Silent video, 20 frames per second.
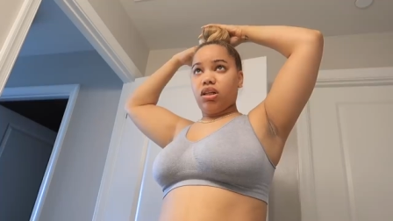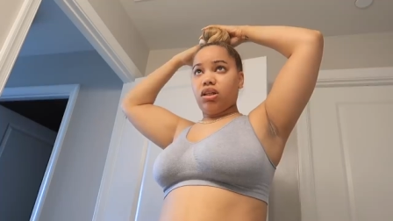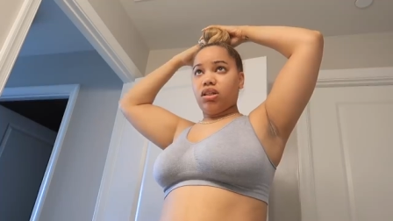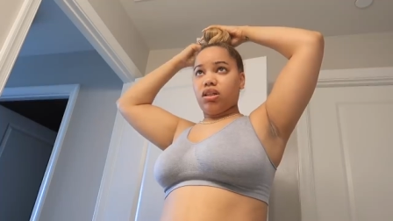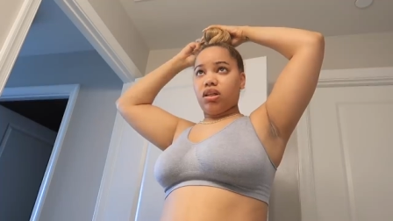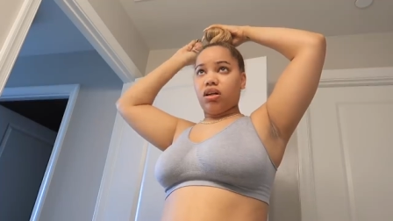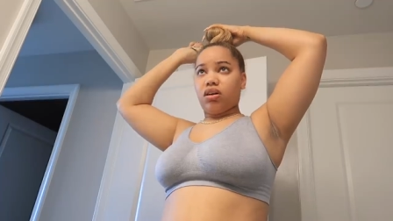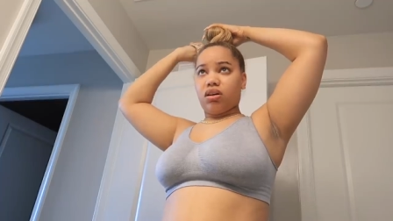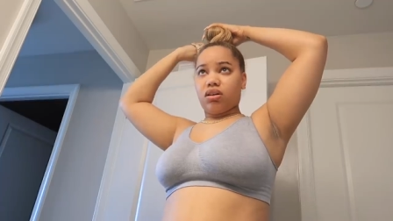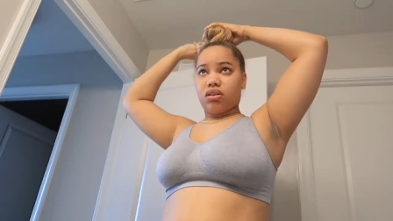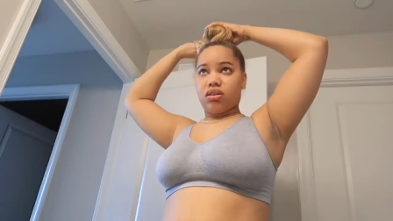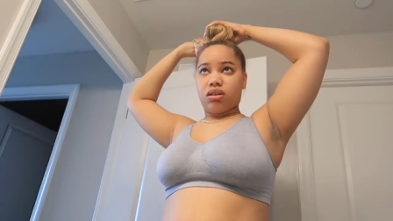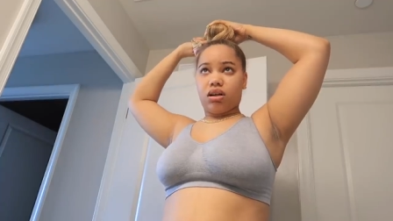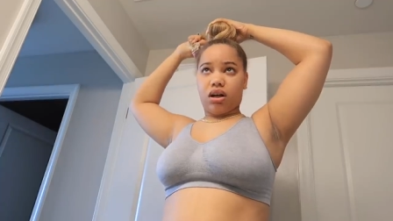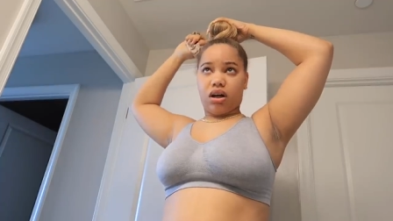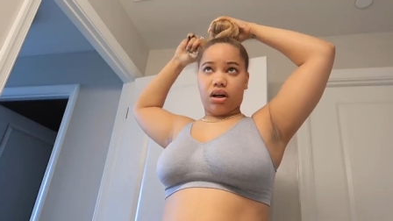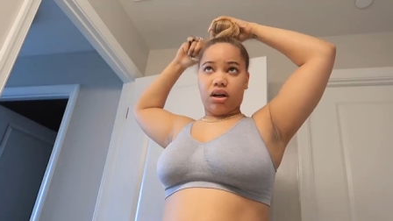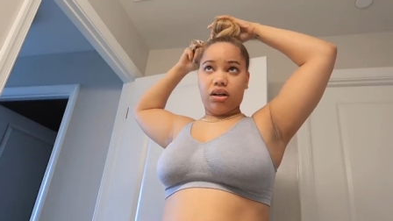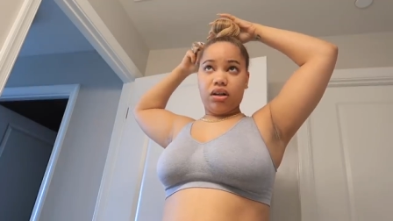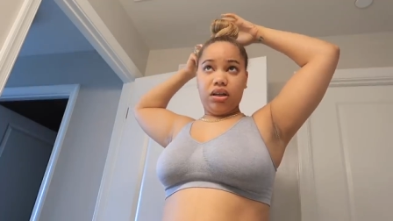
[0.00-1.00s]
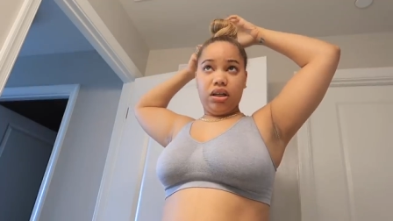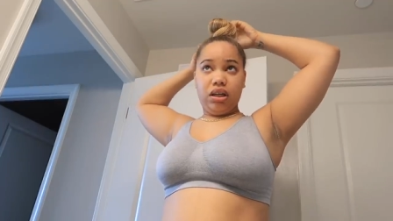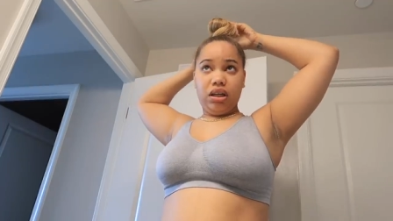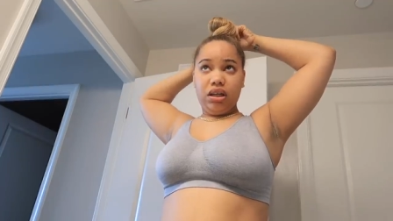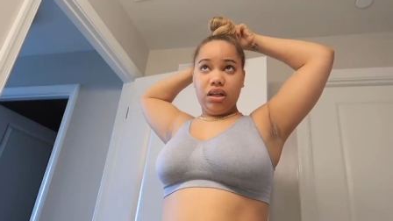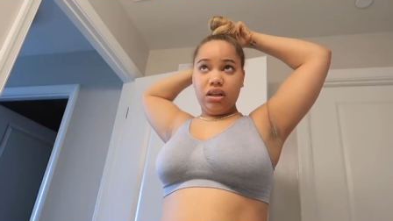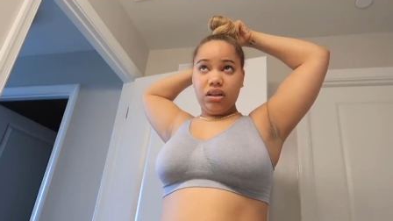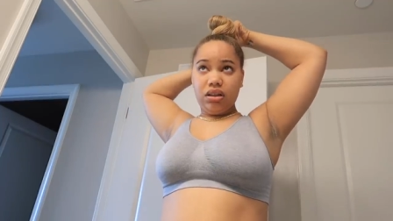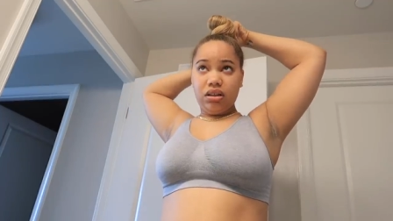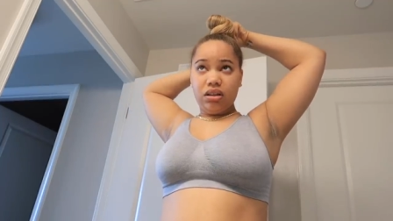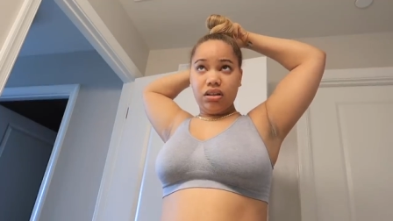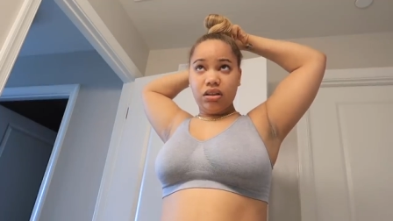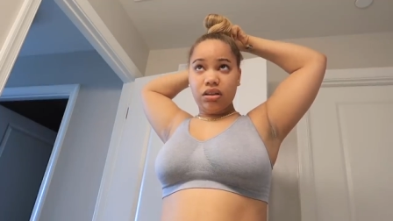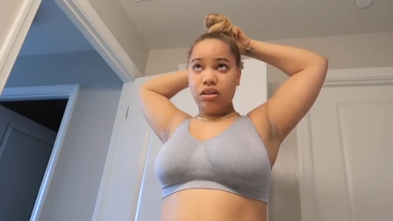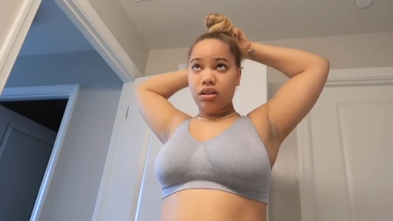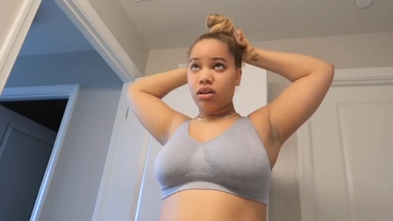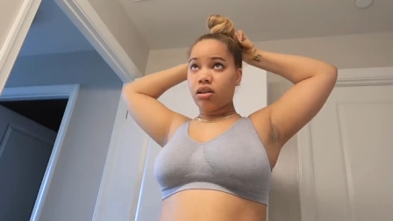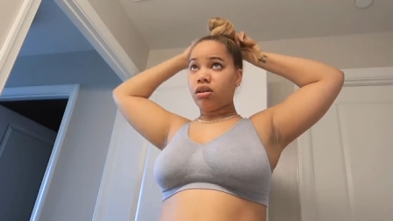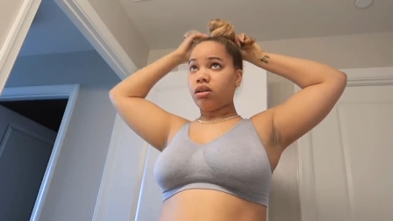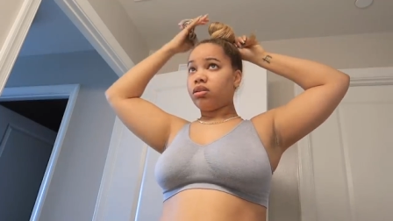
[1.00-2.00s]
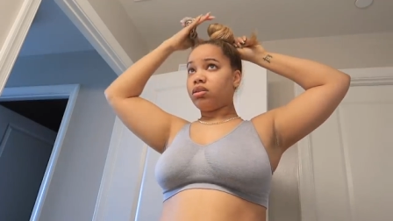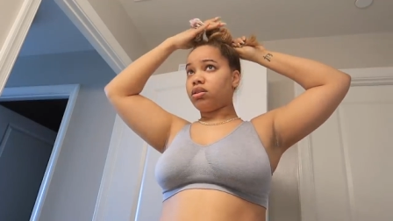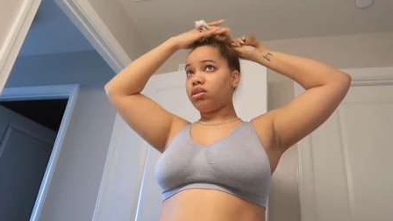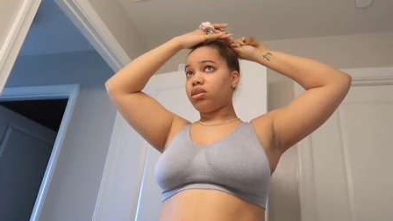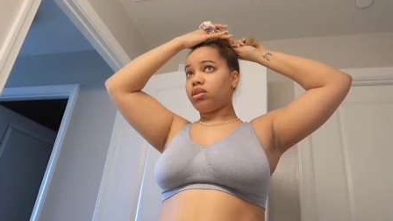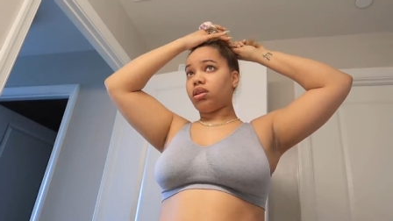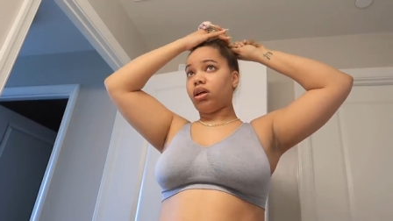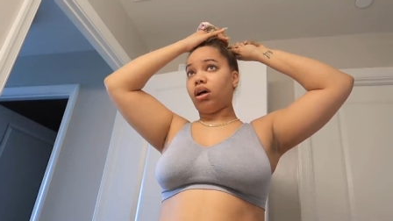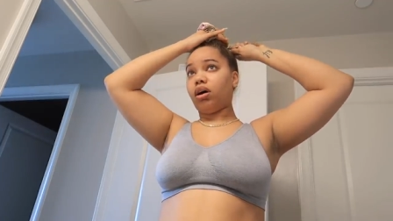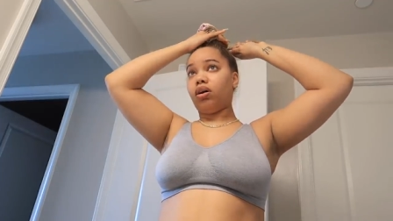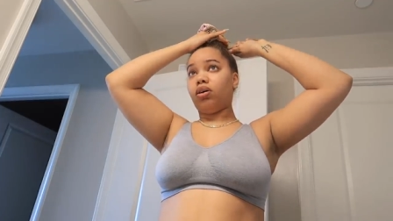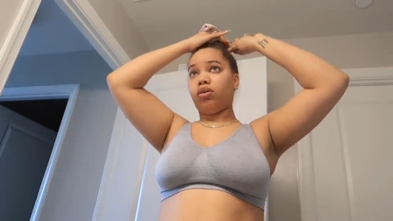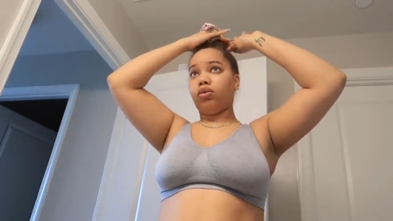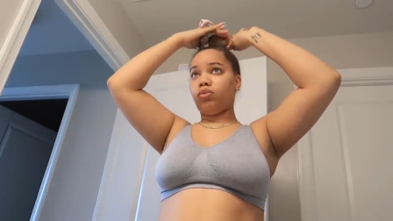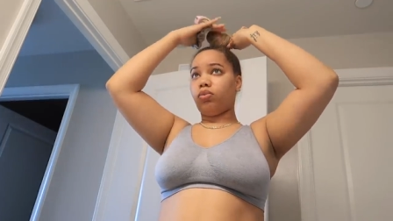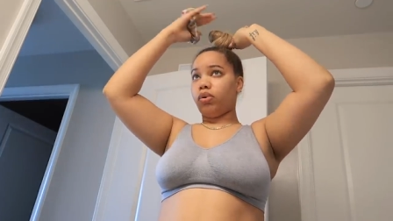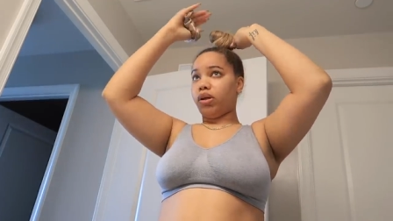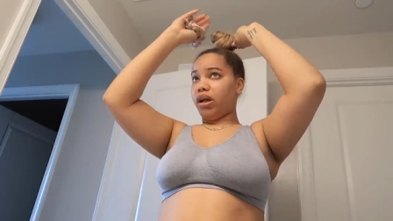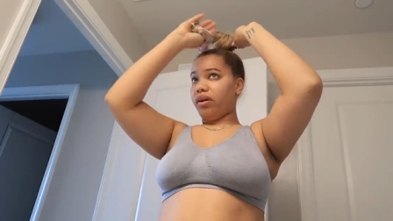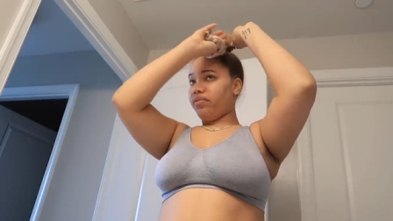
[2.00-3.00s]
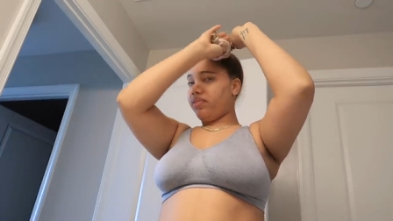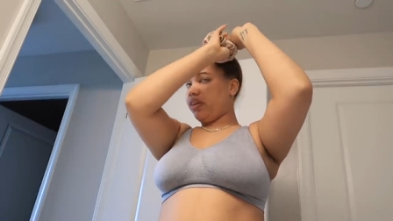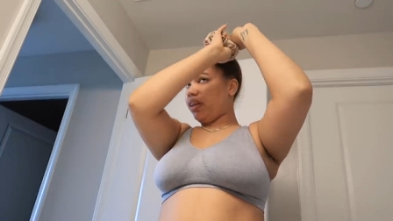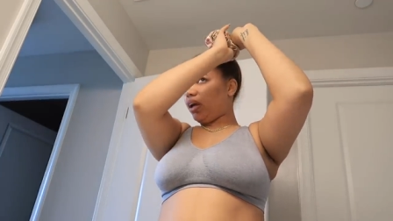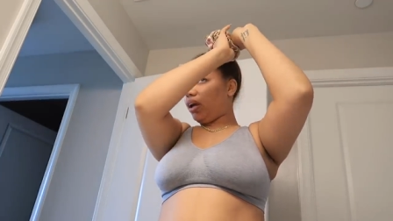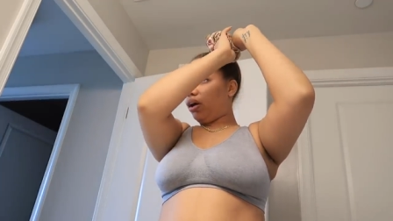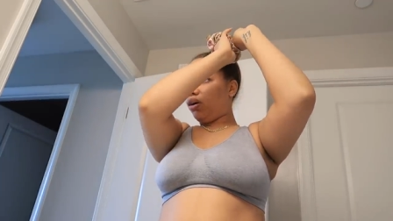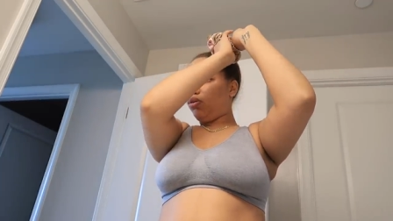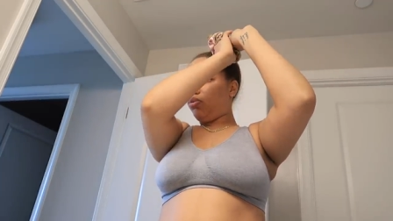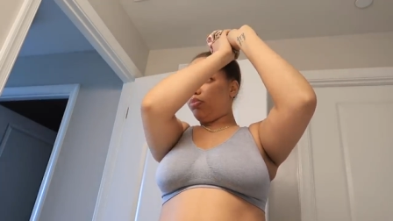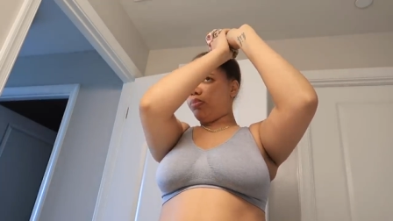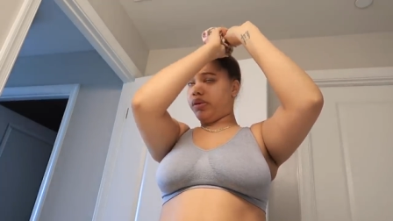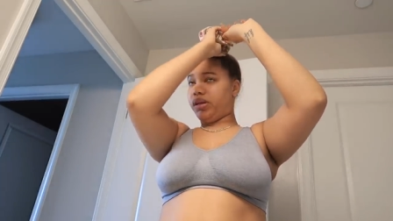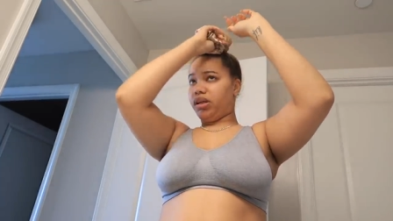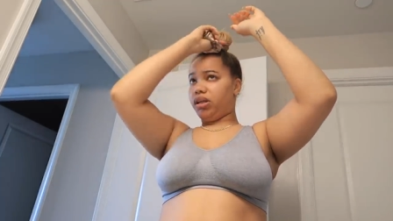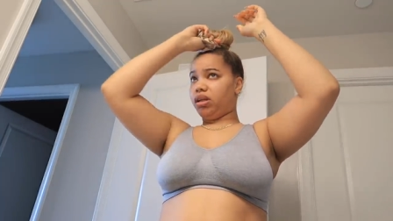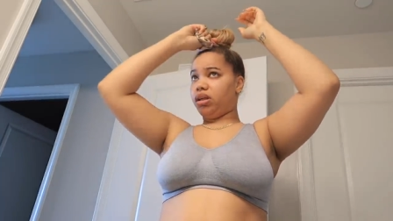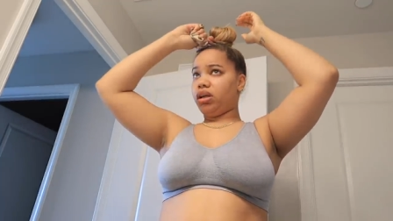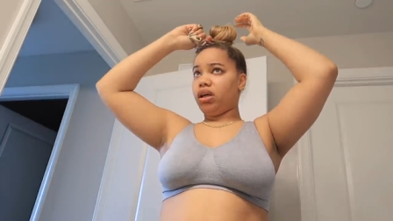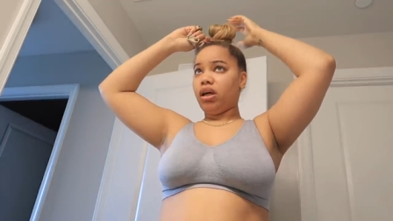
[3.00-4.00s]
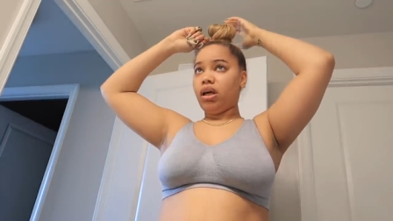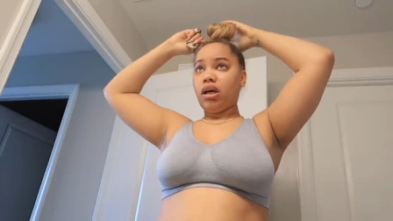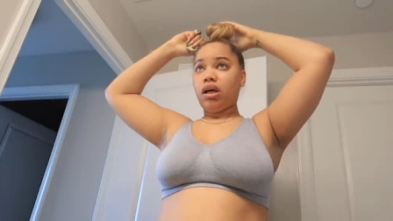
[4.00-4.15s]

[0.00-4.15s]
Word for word: need to go to Target. So whenever they open,